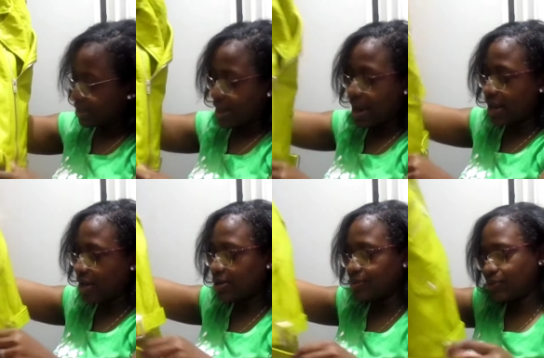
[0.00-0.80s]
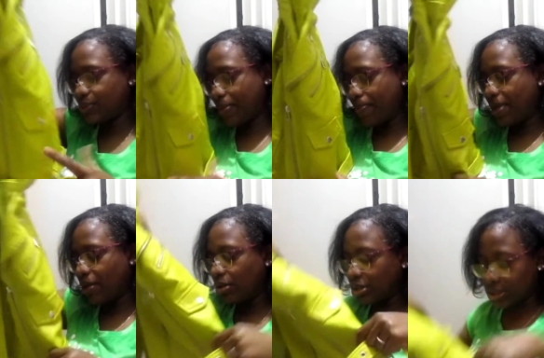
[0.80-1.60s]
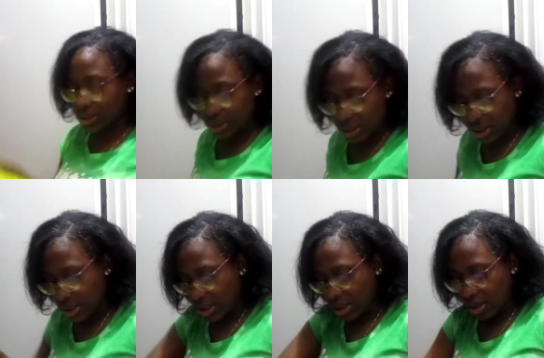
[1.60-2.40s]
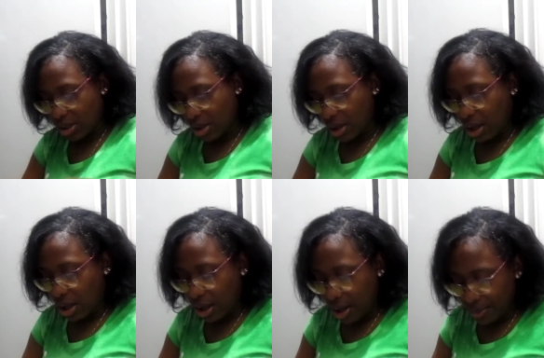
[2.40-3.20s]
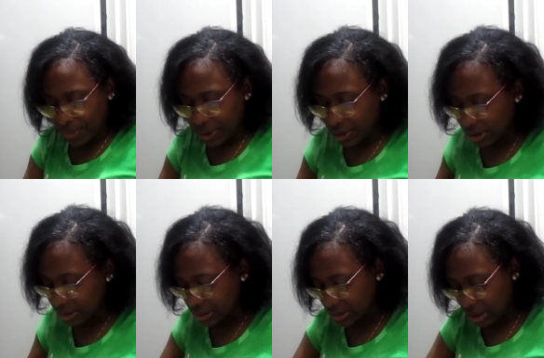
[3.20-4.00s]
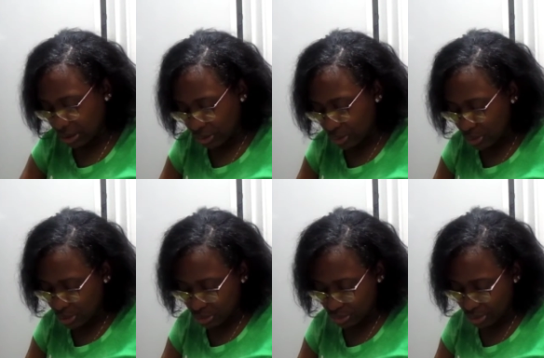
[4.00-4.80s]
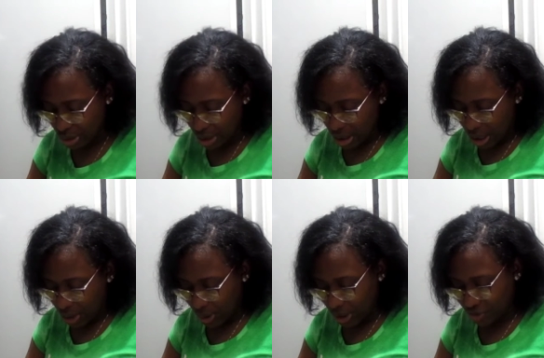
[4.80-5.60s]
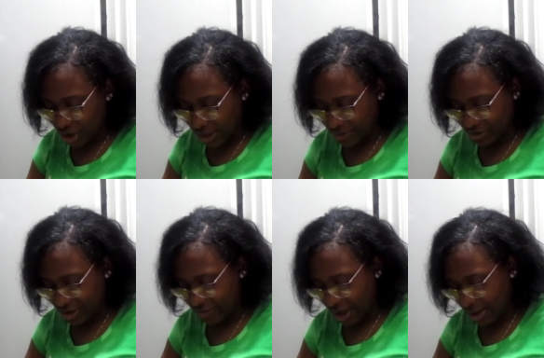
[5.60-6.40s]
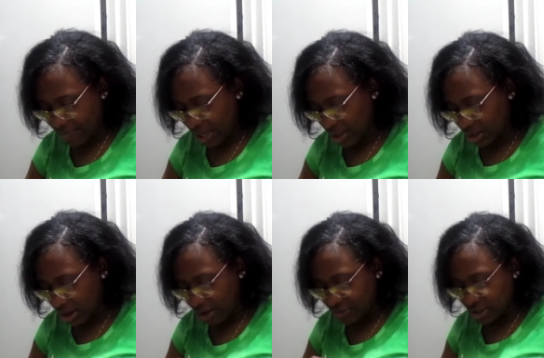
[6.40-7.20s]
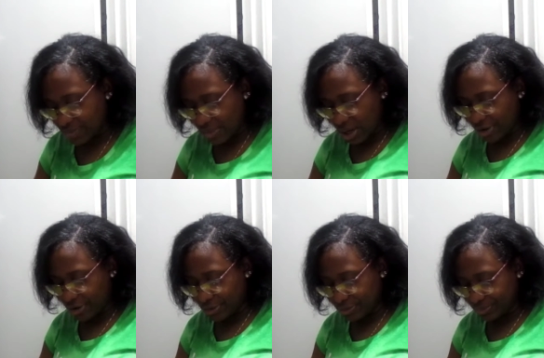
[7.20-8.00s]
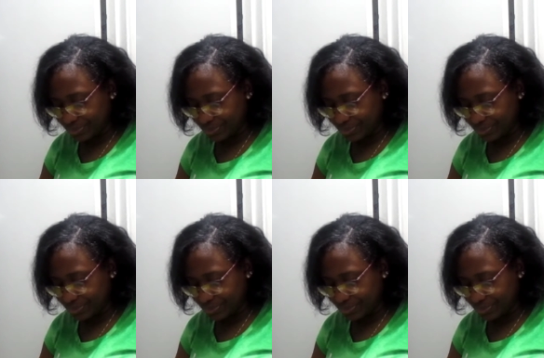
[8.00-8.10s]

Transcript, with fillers: And it comes with a belt. Um, so I want to try to see if I can mail it off tomorrow.